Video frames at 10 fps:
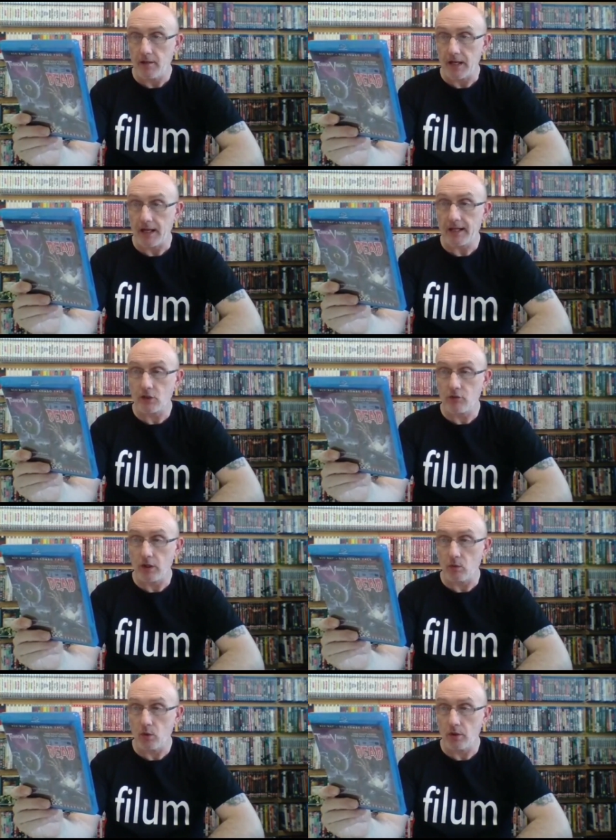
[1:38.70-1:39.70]
They like the
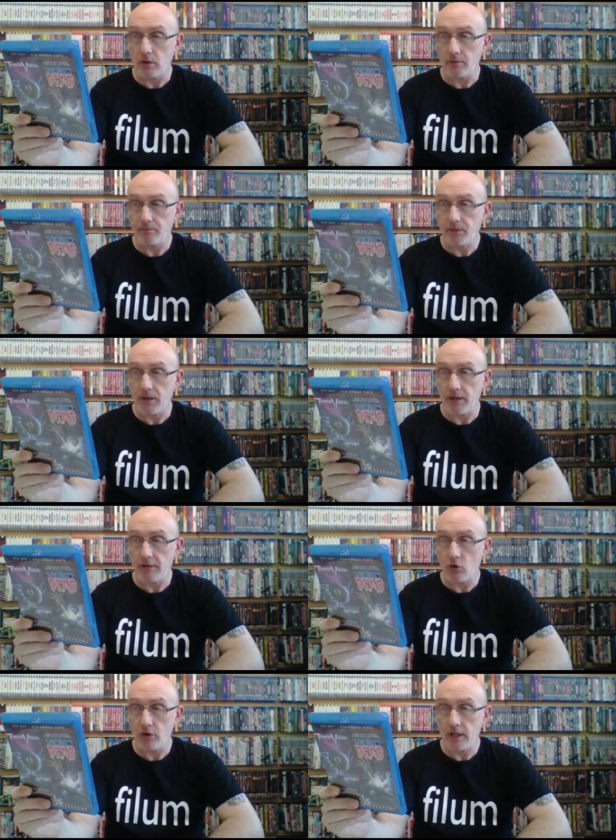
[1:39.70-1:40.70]
real world.
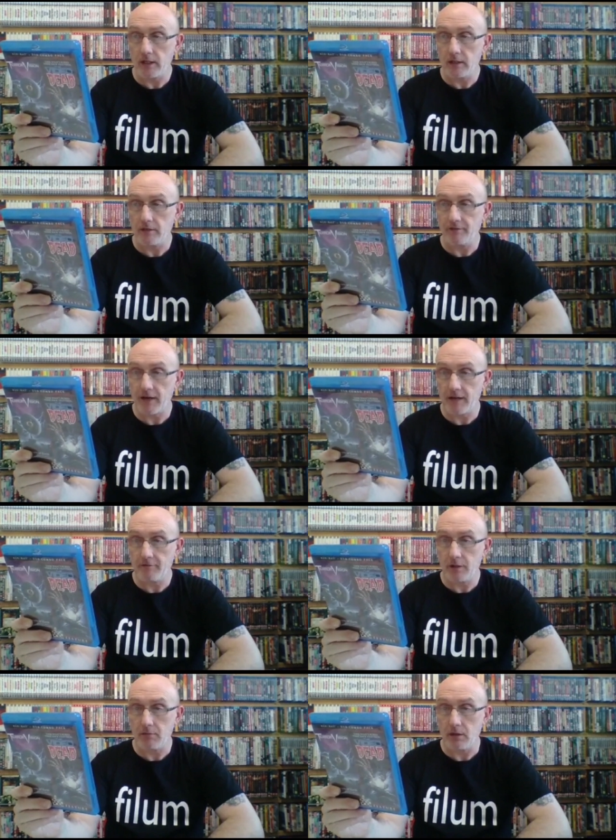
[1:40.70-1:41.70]
They've already killed
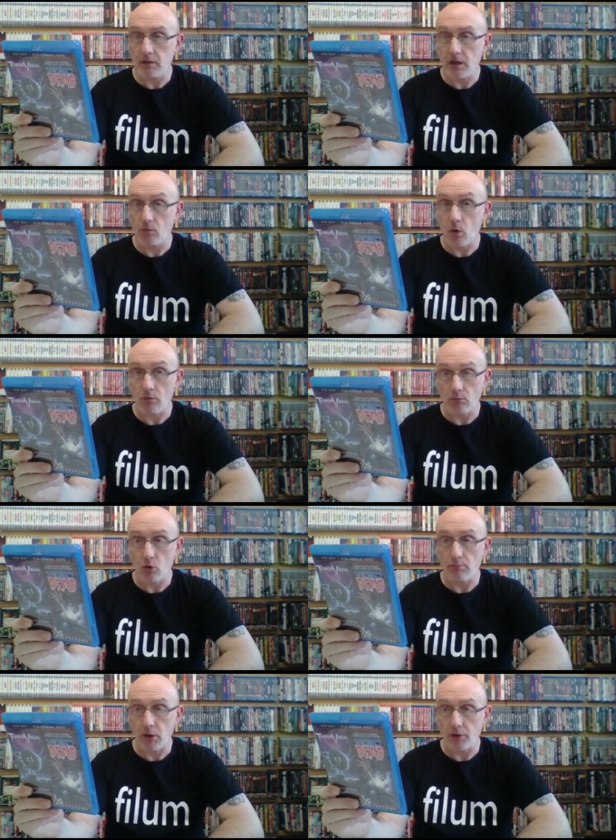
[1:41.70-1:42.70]
five people and want
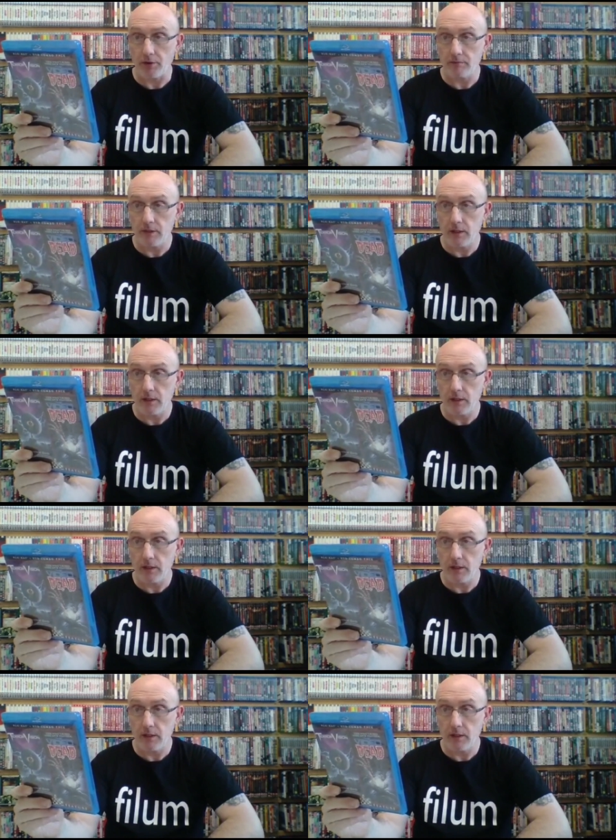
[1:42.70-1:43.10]
more blood.